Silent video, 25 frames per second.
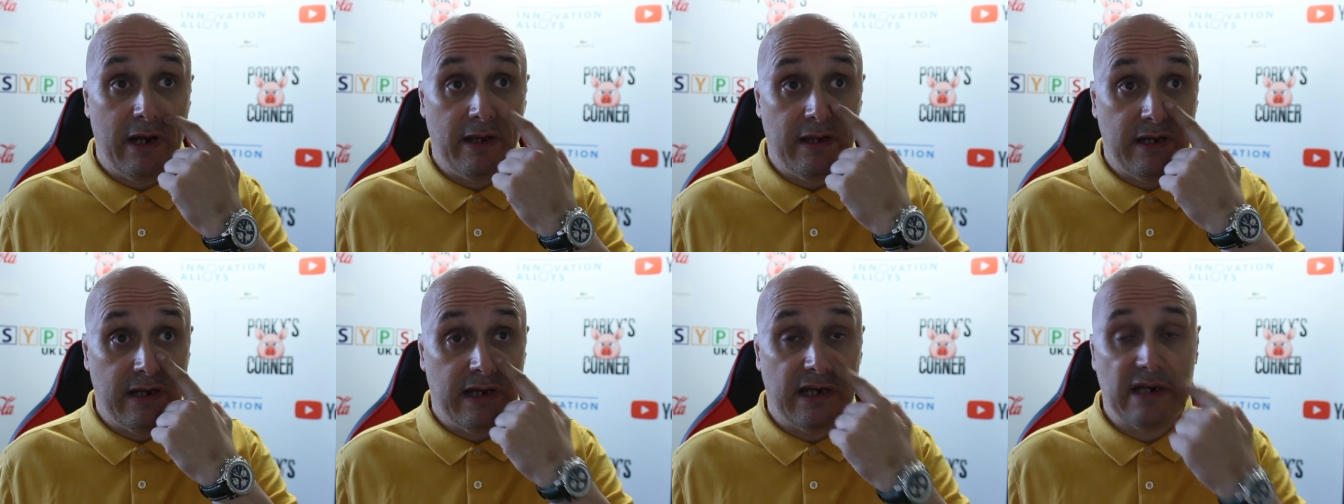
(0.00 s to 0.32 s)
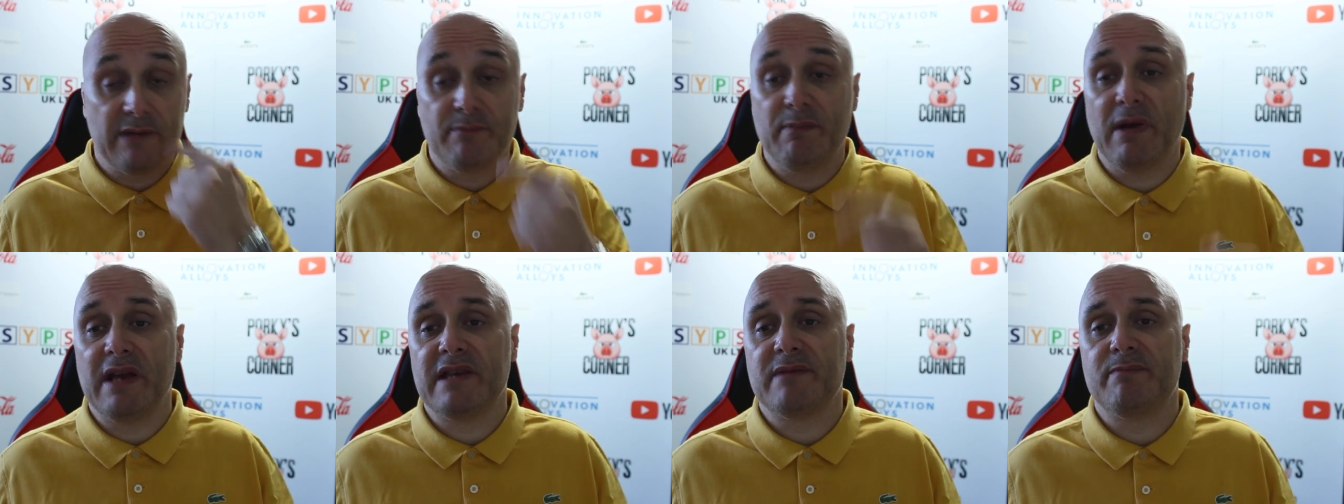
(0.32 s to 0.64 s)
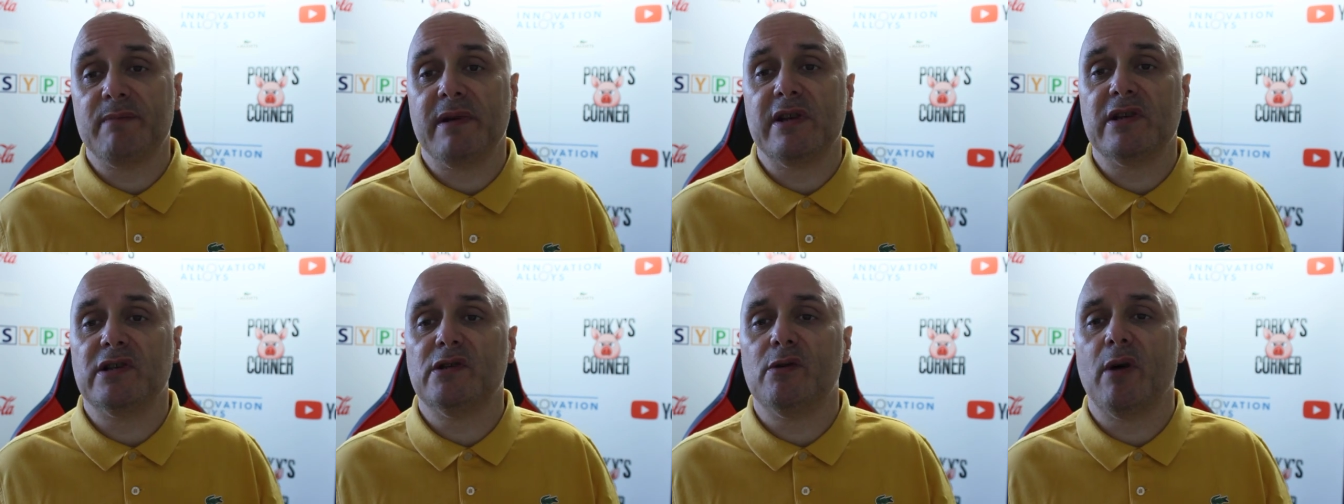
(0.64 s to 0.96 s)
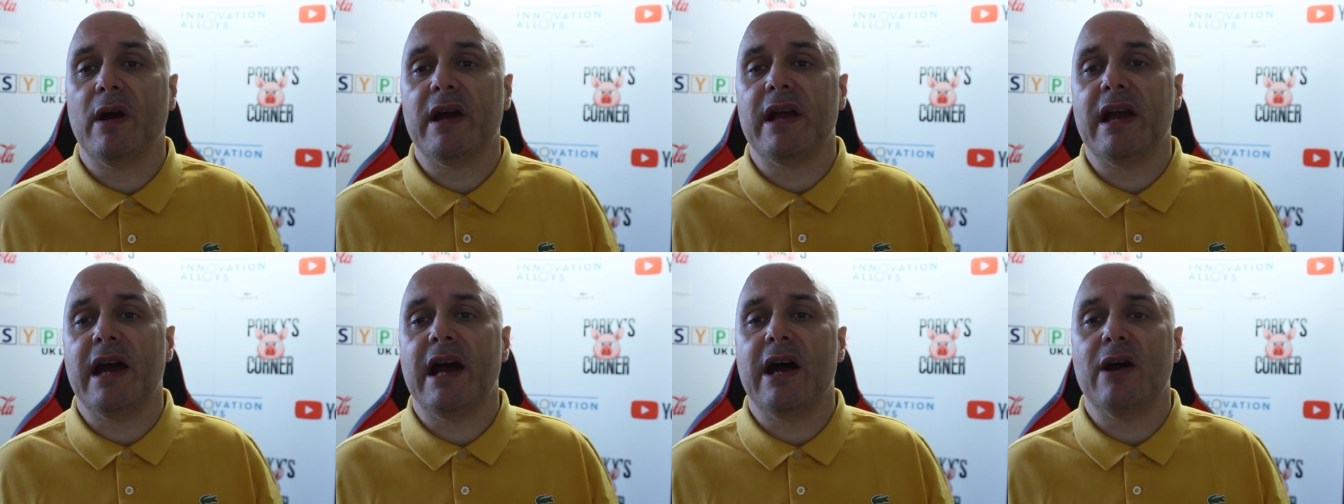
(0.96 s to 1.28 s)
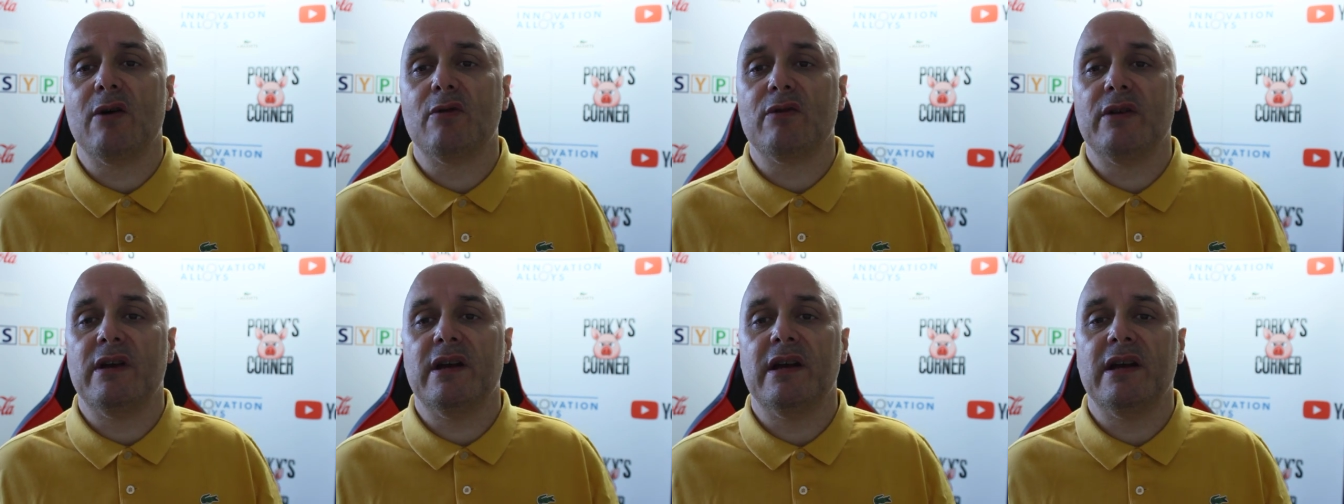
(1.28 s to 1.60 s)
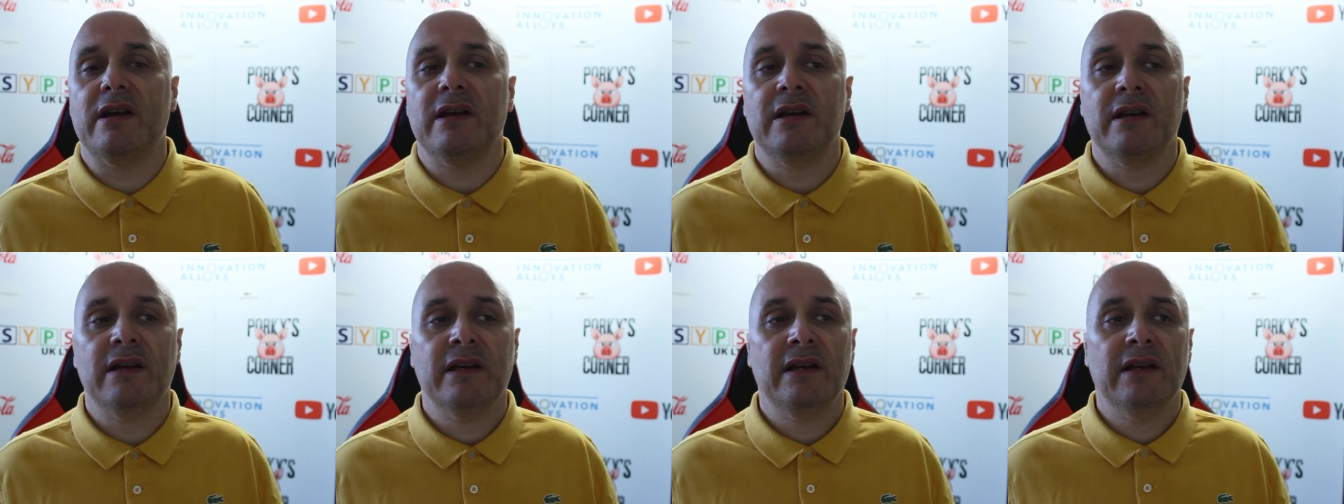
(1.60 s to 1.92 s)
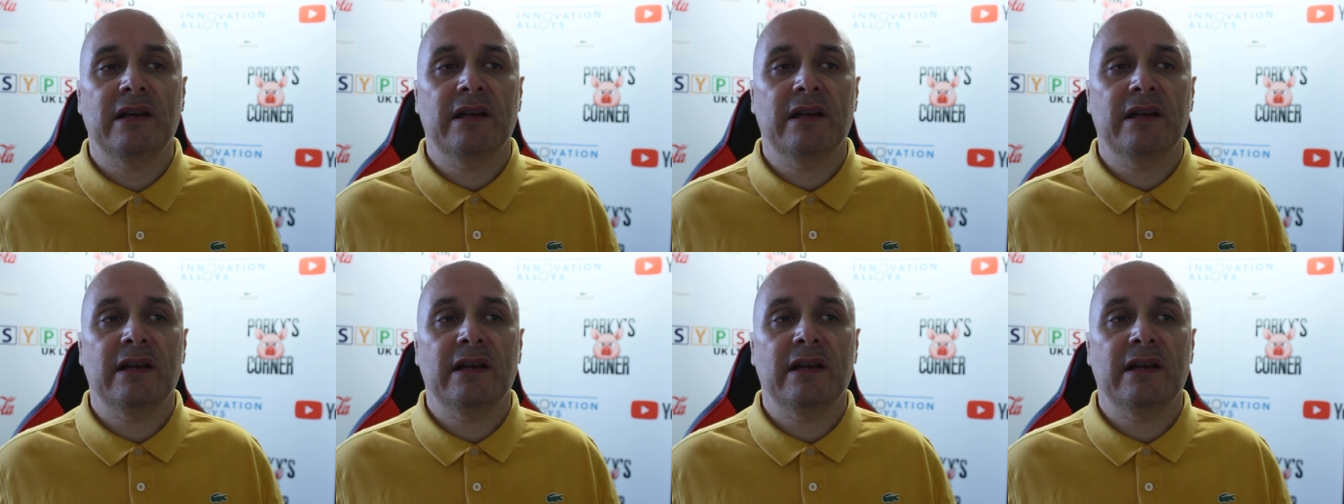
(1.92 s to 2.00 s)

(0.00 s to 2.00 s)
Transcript: I think he's best middleweight out there.